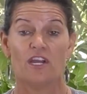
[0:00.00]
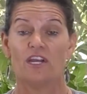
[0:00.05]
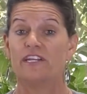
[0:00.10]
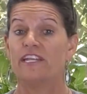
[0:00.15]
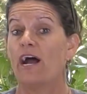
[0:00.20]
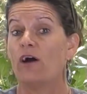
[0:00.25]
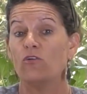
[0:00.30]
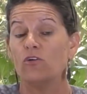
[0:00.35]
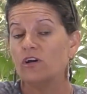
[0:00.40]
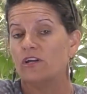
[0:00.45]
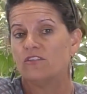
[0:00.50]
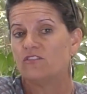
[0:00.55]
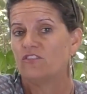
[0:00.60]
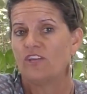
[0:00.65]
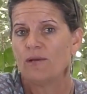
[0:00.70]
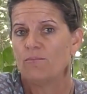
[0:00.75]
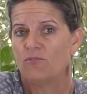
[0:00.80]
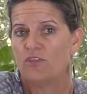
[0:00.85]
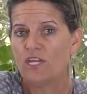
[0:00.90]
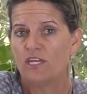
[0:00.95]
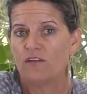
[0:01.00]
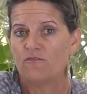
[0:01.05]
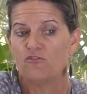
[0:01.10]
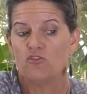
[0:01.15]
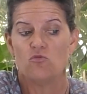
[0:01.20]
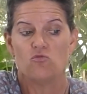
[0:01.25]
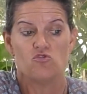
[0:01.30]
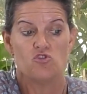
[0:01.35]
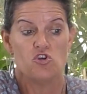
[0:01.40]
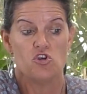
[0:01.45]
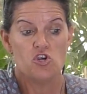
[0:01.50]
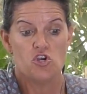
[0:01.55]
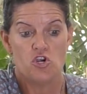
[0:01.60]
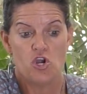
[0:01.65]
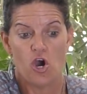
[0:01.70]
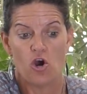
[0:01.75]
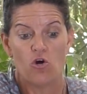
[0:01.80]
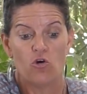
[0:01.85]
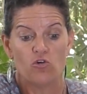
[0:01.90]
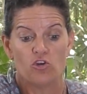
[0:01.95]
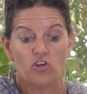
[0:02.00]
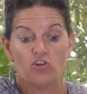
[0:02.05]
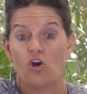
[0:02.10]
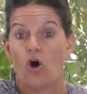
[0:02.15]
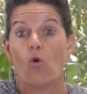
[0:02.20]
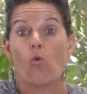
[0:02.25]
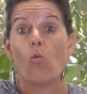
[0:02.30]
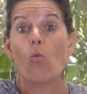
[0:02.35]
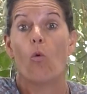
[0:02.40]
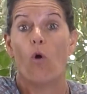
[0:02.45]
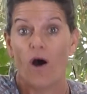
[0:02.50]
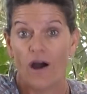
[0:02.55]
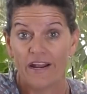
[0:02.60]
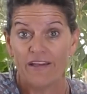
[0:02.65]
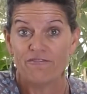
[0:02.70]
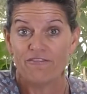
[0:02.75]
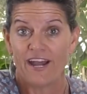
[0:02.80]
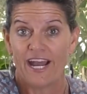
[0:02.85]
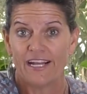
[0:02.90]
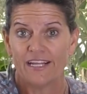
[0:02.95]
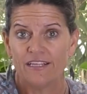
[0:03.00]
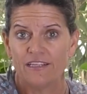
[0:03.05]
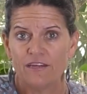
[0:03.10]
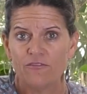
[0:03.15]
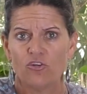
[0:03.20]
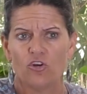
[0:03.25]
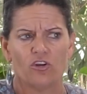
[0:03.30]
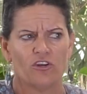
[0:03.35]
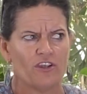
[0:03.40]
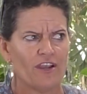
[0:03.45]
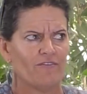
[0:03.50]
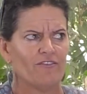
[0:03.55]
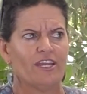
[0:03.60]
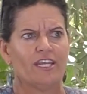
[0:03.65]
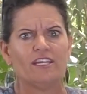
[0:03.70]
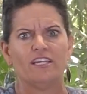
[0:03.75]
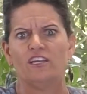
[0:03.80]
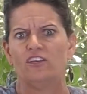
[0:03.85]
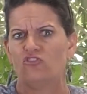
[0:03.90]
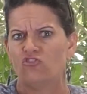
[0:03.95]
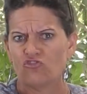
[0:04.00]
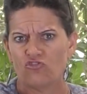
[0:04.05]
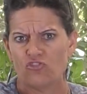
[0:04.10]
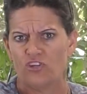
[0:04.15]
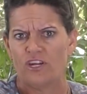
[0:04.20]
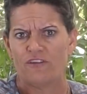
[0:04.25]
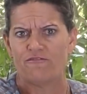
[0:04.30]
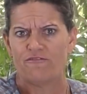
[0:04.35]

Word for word: Now, same thing if you know you don't want a fatty liver or you have a history, a